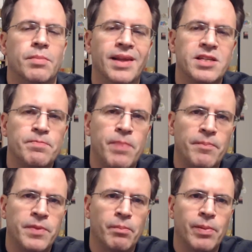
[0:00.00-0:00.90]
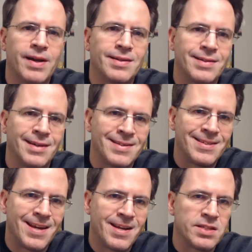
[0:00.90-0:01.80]
but let's pump the brakes on
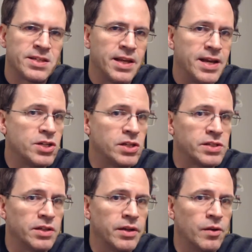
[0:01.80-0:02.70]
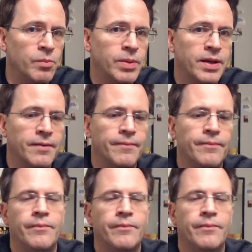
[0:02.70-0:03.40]
Santa's sleigh just a little bit.